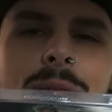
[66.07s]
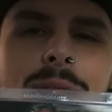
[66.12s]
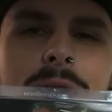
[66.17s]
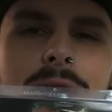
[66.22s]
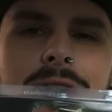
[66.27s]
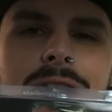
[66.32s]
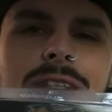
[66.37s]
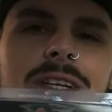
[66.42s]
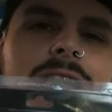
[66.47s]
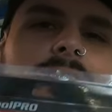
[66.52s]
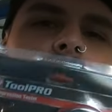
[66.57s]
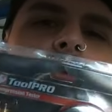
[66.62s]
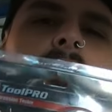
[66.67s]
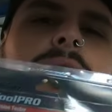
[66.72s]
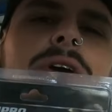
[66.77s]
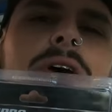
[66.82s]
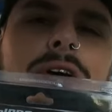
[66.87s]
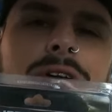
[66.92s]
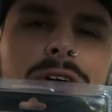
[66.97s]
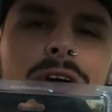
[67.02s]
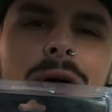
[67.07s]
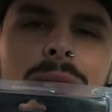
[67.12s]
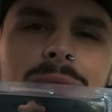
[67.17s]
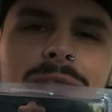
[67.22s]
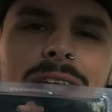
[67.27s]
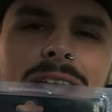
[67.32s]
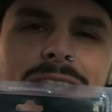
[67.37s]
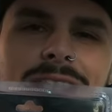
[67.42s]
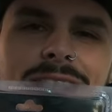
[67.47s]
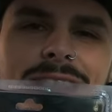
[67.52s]
my motor does when we go
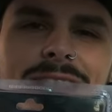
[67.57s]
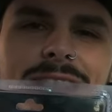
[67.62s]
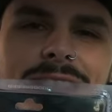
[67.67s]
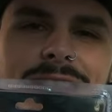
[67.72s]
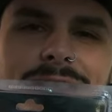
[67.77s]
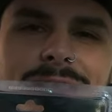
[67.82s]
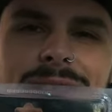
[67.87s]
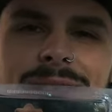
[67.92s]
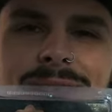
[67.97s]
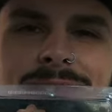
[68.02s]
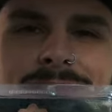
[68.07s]
comp test it.